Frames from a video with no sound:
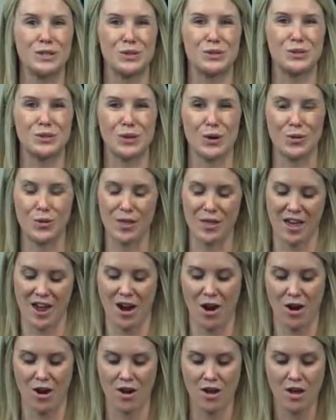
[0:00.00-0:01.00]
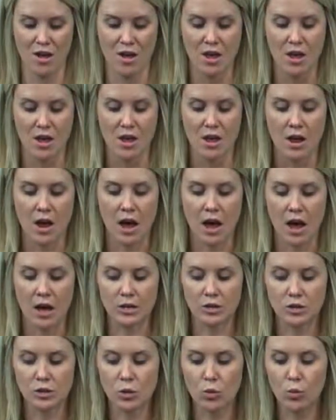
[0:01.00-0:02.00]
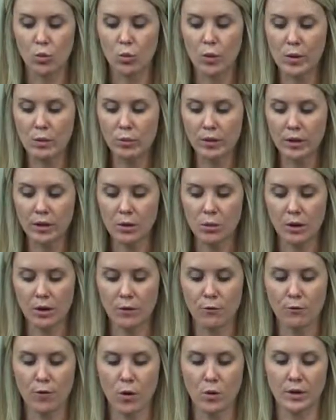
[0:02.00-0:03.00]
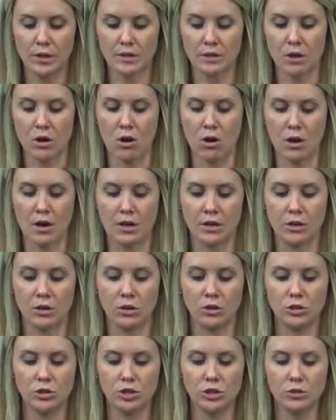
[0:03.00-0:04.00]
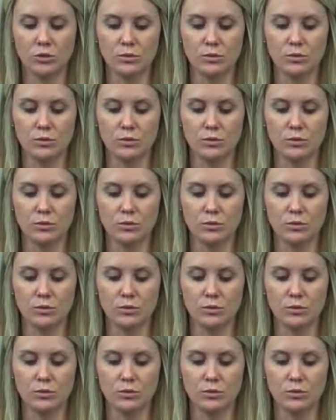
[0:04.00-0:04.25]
do so there. So we really want to focus on just